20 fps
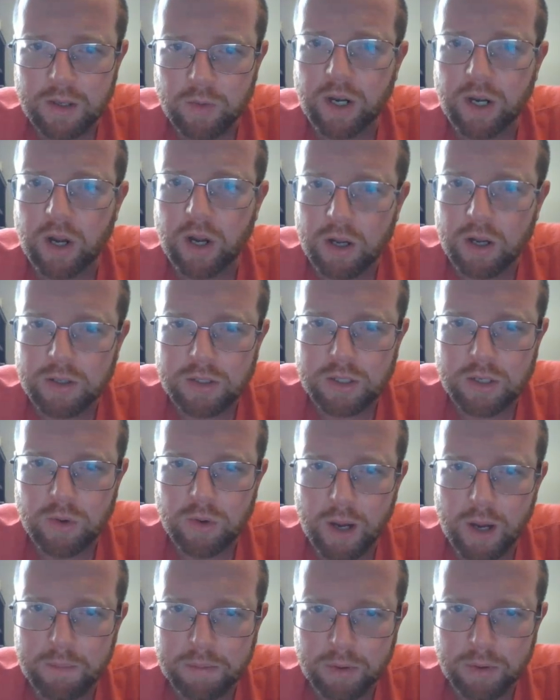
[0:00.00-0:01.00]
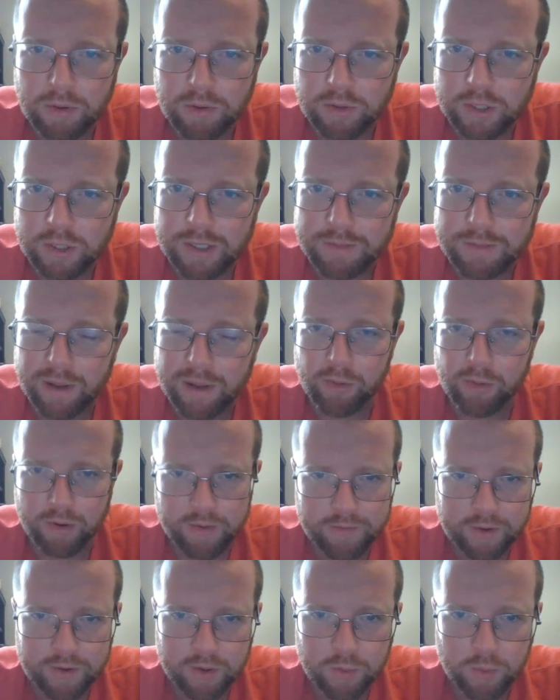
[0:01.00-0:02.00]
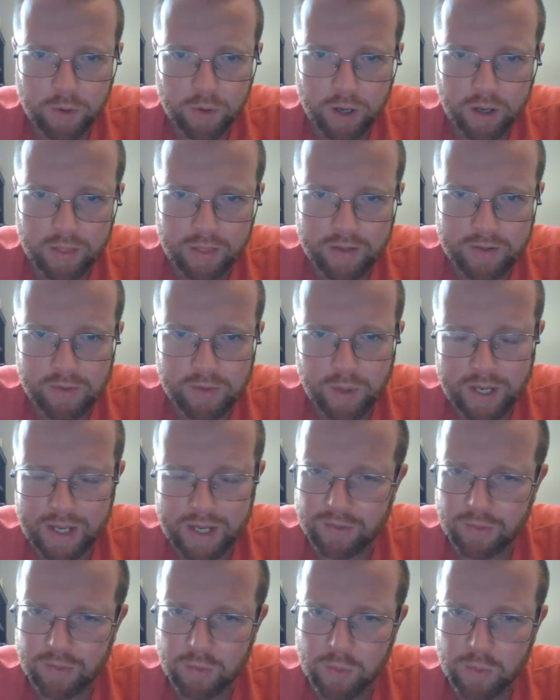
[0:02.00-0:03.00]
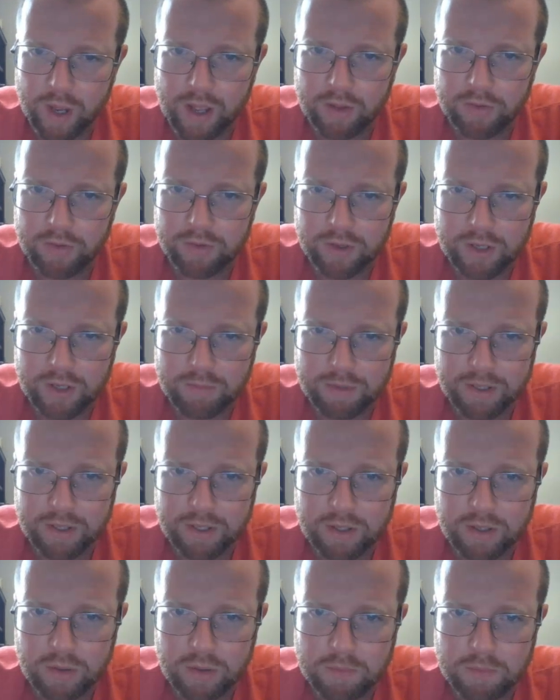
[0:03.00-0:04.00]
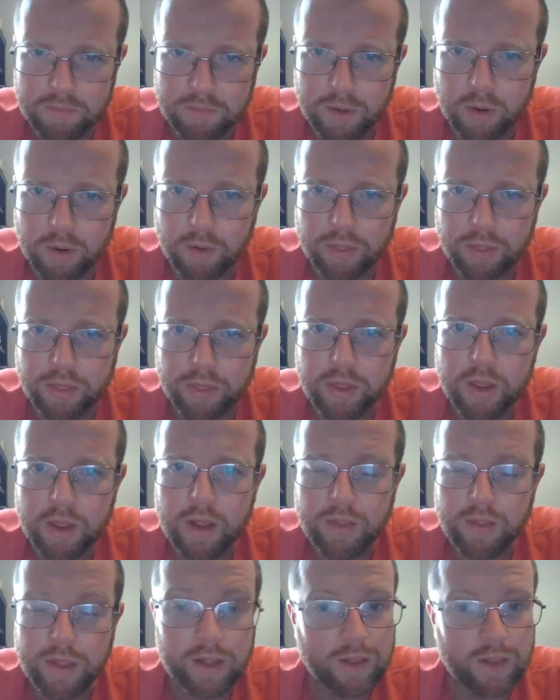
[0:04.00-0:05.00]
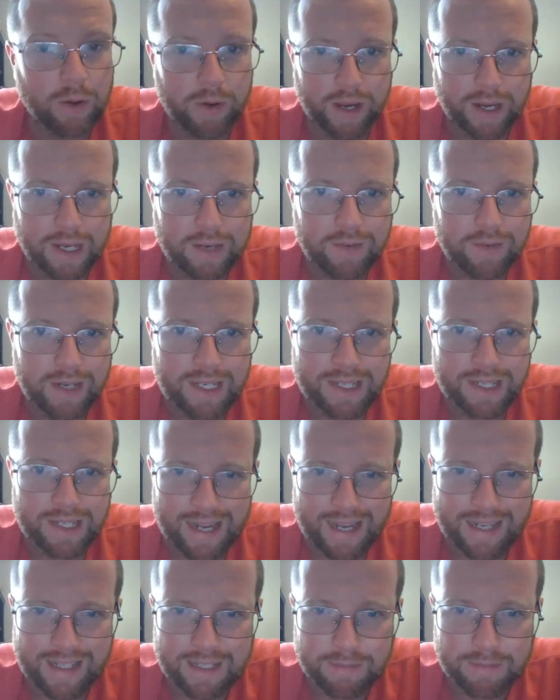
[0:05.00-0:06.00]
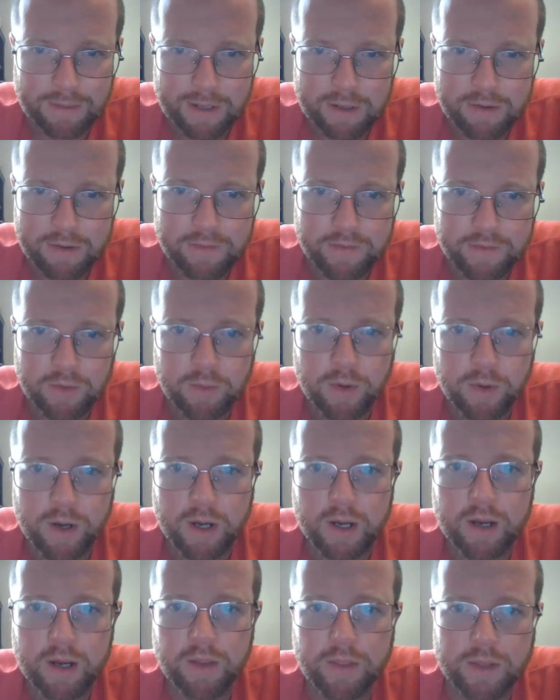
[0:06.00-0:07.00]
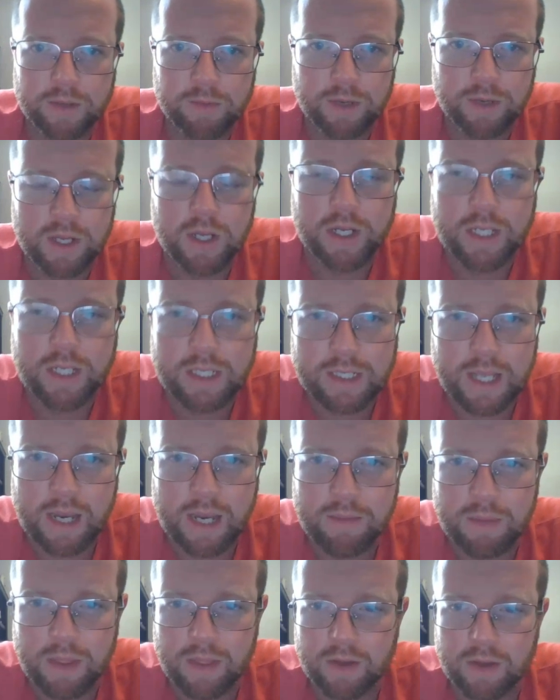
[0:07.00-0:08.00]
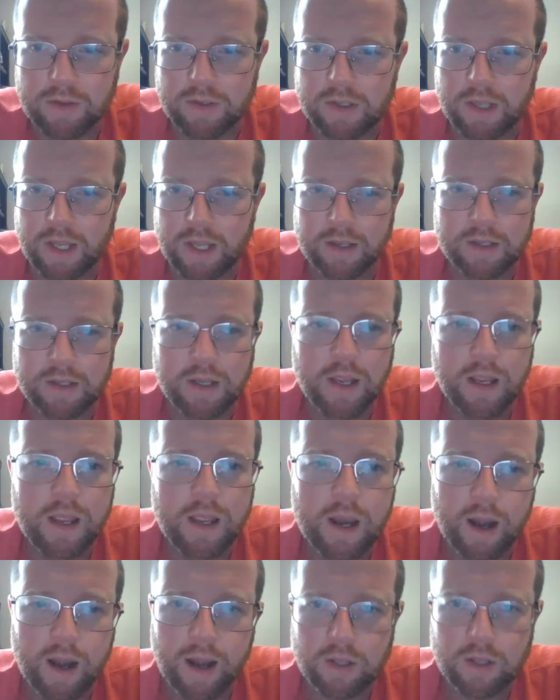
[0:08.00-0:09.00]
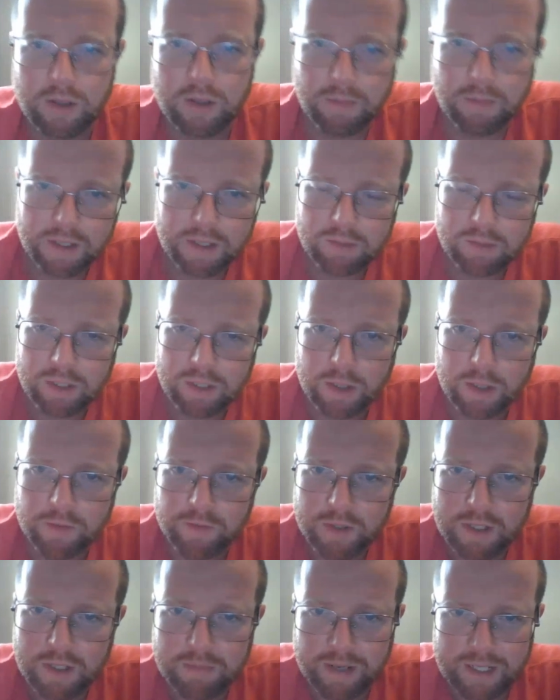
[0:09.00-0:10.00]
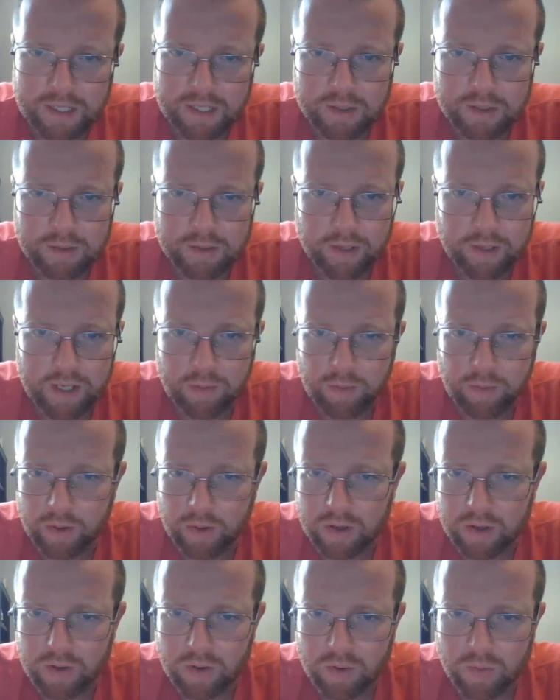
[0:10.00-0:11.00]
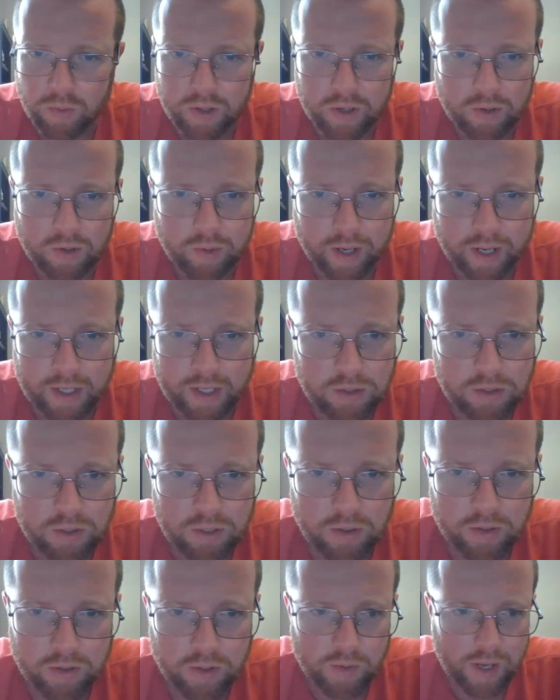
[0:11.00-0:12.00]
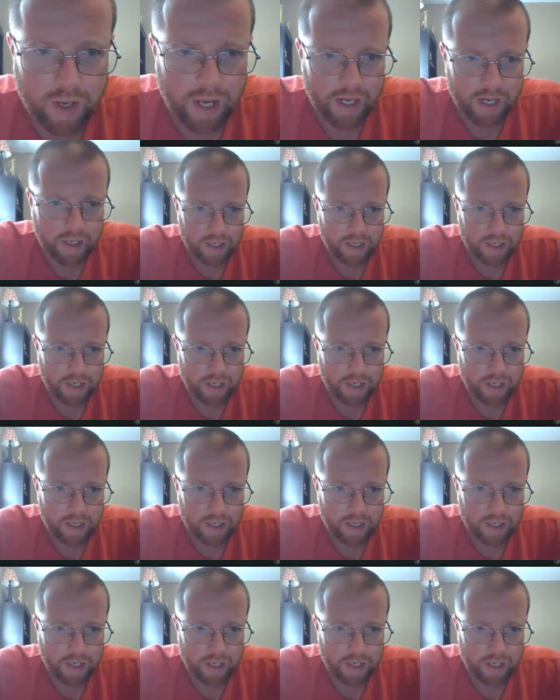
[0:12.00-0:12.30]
can also upload your Spire review work this way as well. So you'll be able to do both the alone activities and Spire review work this way. You can send me those things. All right, so I'm going to switch over to my screen real quick and show you how